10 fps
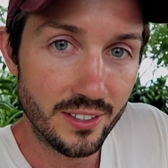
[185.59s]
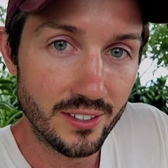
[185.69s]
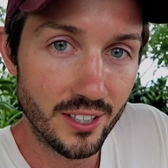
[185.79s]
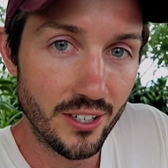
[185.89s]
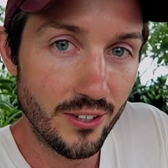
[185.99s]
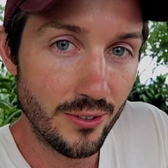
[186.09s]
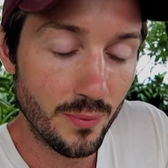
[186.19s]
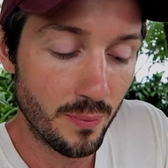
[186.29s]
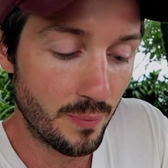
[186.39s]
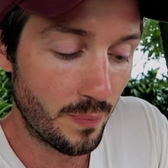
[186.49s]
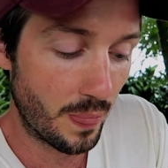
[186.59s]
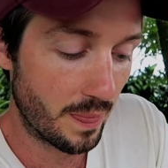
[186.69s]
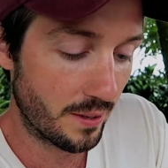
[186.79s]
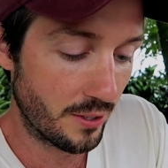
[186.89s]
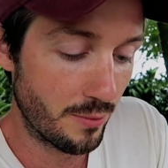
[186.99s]
So
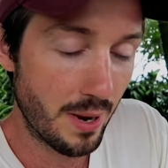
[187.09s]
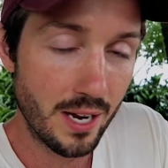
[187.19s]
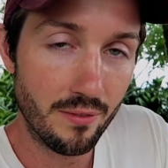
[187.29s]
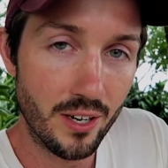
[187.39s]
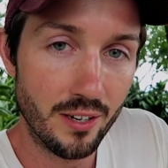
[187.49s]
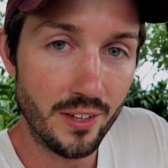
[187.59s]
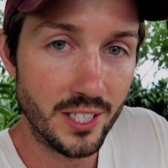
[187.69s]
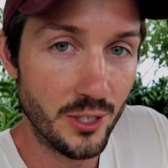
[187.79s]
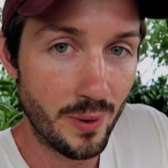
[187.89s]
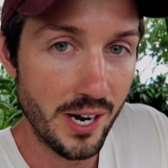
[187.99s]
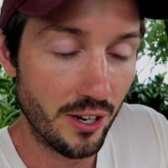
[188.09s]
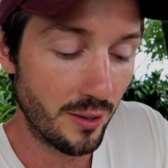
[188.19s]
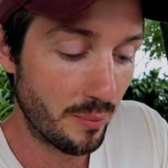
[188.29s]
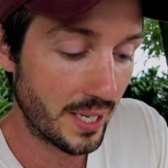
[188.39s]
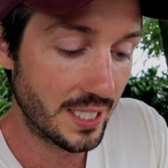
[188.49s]
you may have heard of this, you may
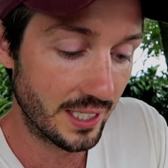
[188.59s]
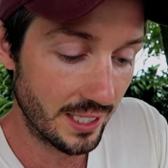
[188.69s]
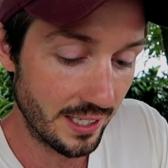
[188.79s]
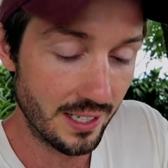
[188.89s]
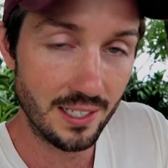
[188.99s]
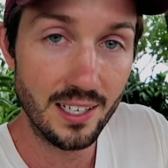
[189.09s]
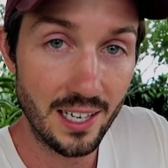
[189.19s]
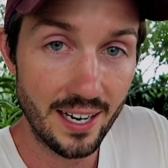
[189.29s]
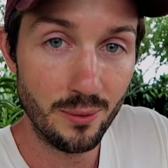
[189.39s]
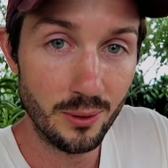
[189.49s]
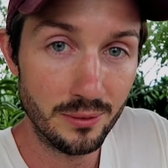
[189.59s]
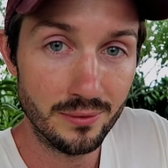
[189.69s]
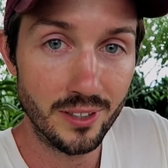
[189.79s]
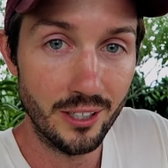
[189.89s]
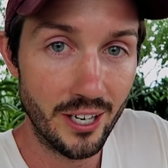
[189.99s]
not. Basically, there's a little animal,
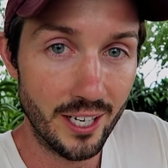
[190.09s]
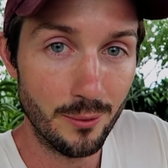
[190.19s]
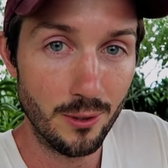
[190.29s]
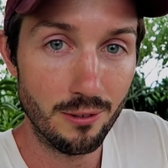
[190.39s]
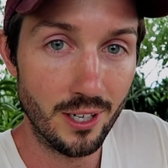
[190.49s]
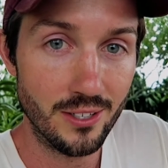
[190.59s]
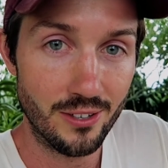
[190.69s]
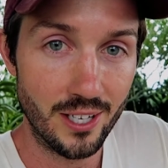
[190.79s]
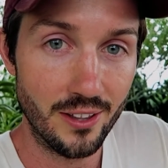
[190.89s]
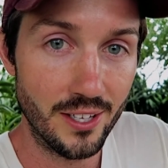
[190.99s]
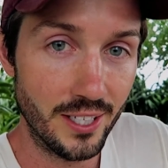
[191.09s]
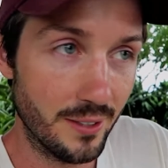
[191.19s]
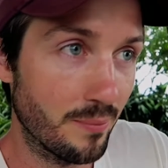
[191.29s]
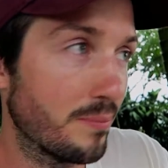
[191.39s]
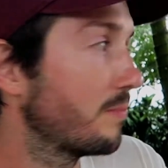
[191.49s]
furry animal, that runs around
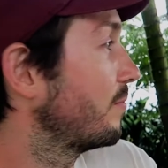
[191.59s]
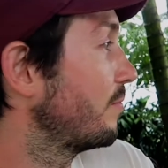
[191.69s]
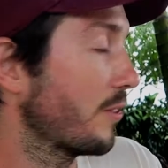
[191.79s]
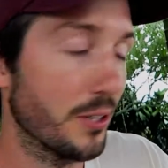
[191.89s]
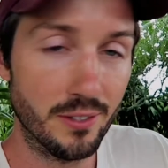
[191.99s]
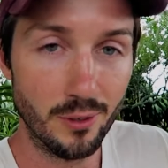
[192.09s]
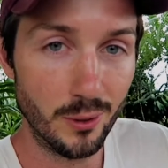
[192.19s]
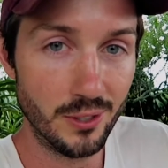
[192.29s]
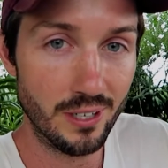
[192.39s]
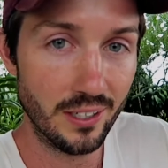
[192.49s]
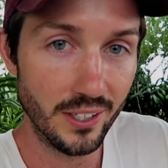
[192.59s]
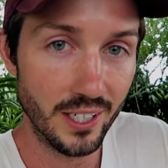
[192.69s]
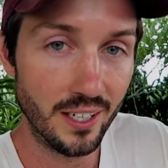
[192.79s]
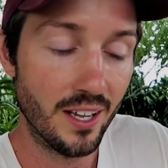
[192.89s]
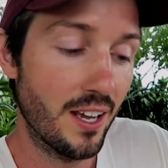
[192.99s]
the forest floors around
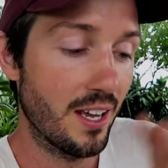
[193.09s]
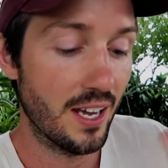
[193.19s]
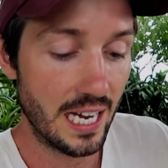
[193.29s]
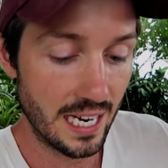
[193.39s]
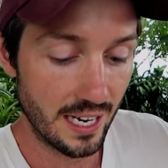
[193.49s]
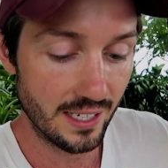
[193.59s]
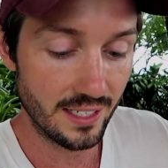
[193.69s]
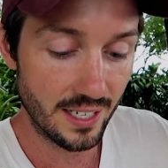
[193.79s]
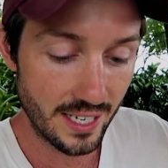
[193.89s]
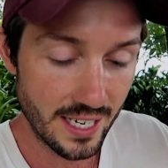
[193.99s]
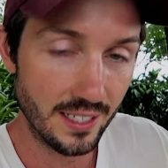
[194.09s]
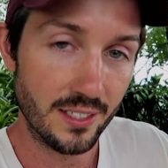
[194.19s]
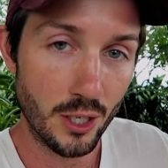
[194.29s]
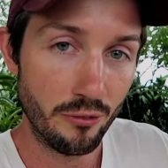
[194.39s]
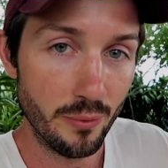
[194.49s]
here and
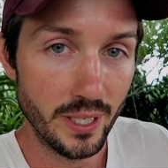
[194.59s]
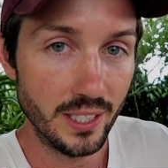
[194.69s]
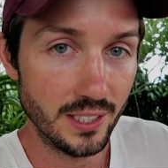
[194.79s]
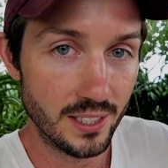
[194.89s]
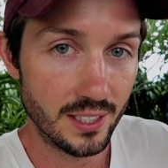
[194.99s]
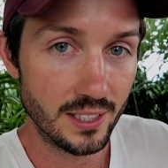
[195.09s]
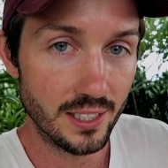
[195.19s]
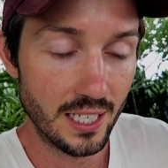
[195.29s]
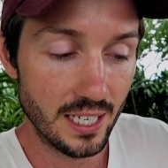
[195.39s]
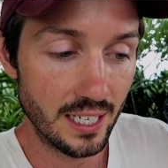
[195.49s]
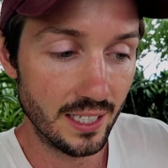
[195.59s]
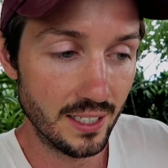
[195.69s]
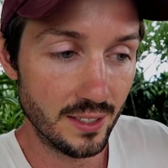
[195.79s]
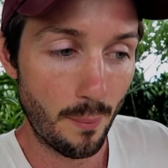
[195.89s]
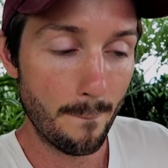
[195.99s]
eats coffee beans
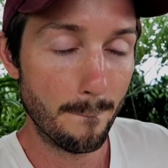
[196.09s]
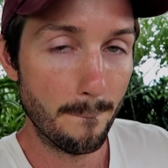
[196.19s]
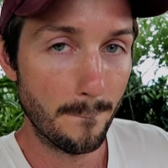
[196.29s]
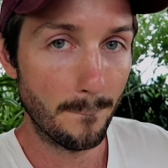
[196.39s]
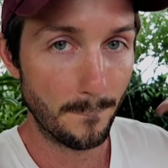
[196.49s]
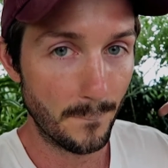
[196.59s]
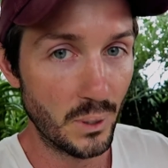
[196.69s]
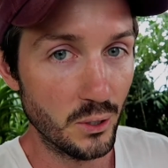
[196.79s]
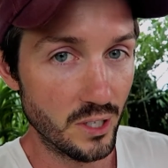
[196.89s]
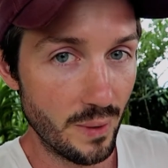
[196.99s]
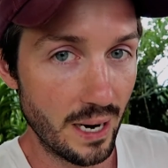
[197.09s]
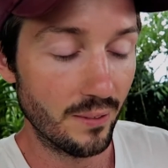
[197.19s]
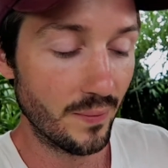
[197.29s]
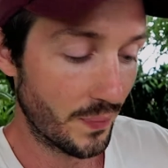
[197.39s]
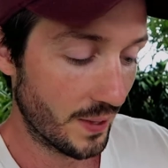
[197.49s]
and poos them out.